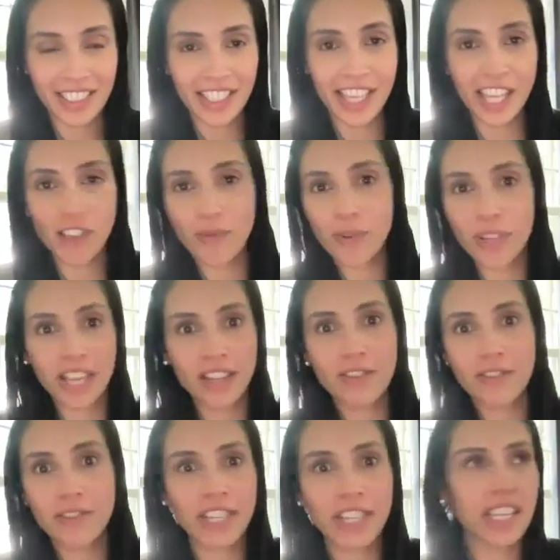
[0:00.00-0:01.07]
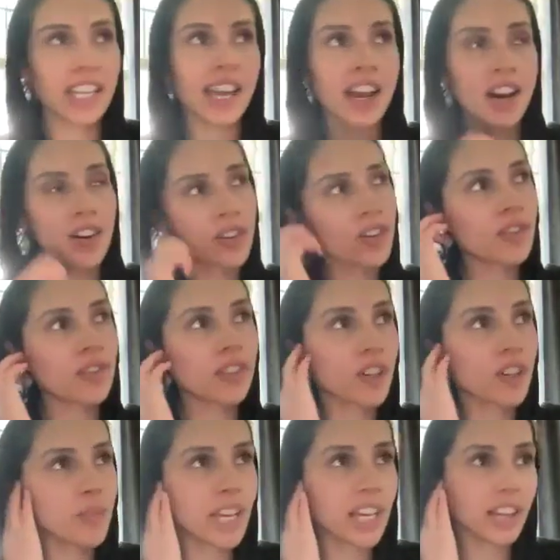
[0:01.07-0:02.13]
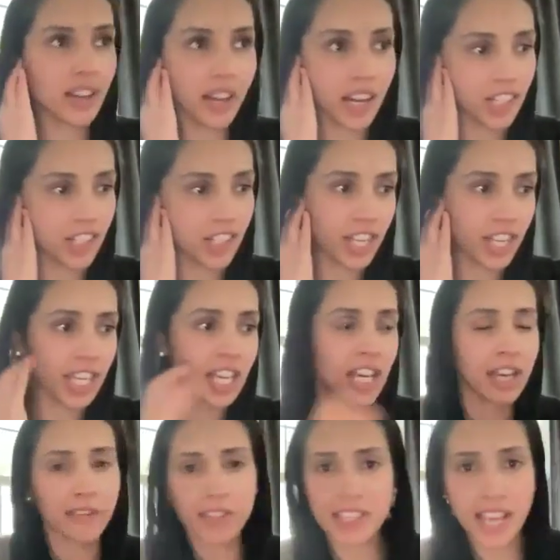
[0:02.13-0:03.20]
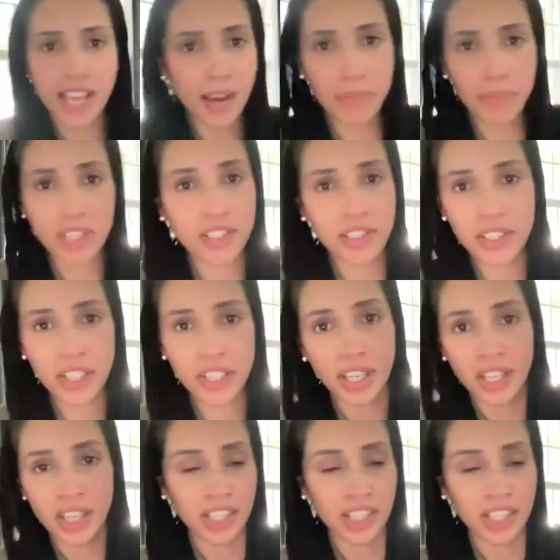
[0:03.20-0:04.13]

Like if we're like freaking out over, oh my gosh, like this happened, or,